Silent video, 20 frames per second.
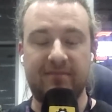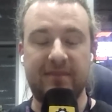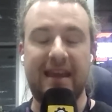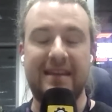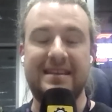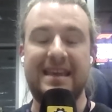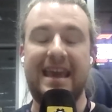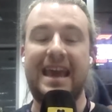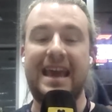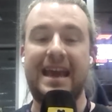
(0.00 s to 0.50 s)

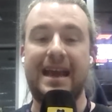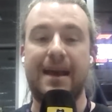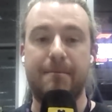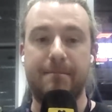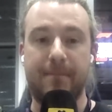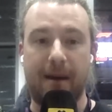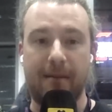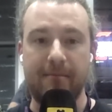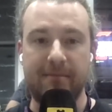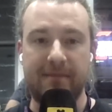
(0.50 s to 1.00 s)
It's hitting a
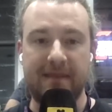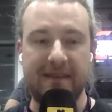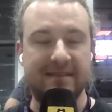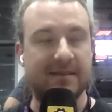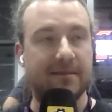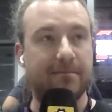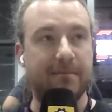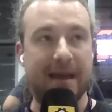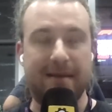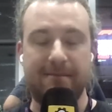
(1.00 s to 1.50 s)
bump. There's
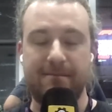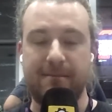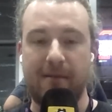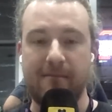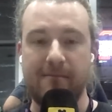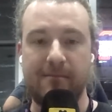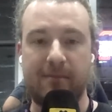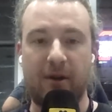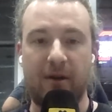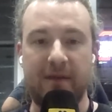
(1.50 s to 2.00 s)
a big
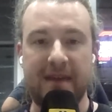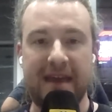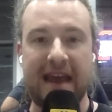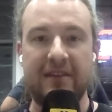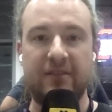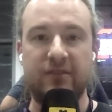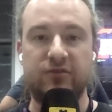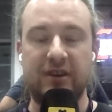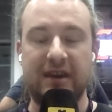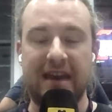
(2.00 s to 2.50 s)
bump on the
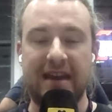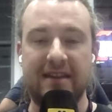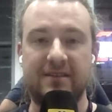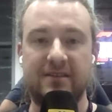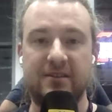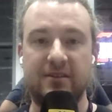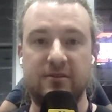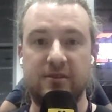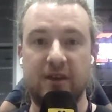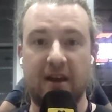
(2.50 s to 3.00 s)
entry
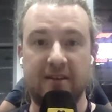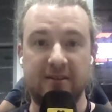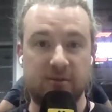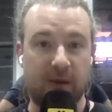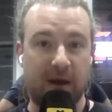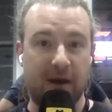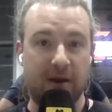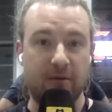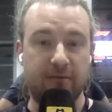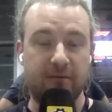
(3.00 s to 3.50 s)
into turn
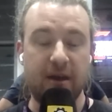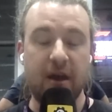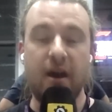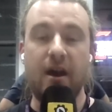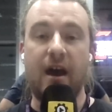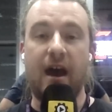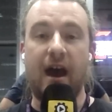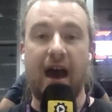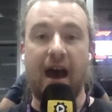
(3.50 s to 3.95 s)
12.